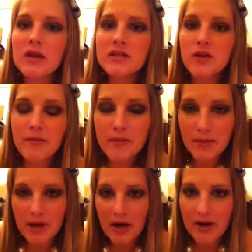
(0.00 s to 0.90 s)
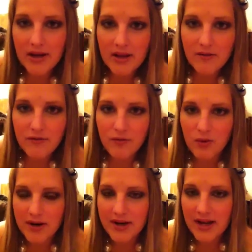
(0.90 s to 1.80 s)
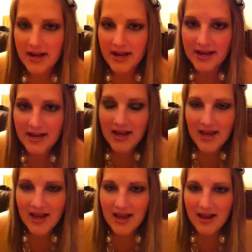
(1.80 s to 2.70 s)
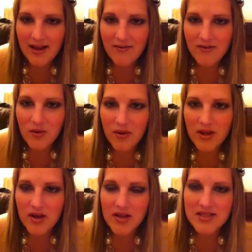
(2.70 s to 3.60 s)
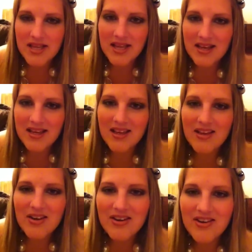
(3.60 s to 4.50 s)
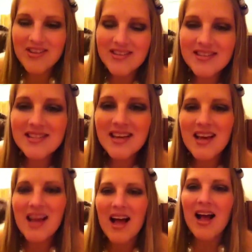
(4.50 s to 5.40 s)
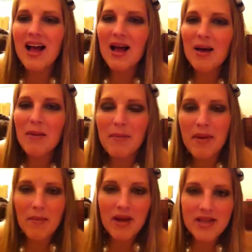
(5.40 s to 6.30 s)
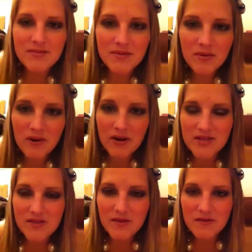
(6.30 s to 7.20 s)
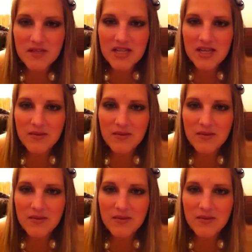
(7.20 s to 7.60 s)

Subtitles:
So I've been married for 9.5, going on 10 years. I met my husband when I was 15.